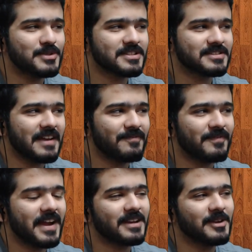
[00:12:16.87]
Just that
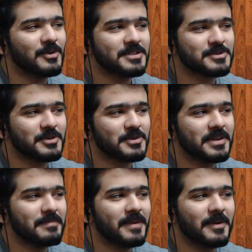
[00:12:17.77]
fact alone is going to
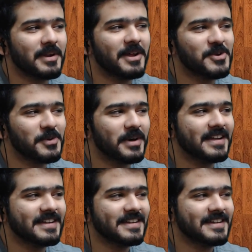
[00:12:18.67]
creep me out. I don't know why.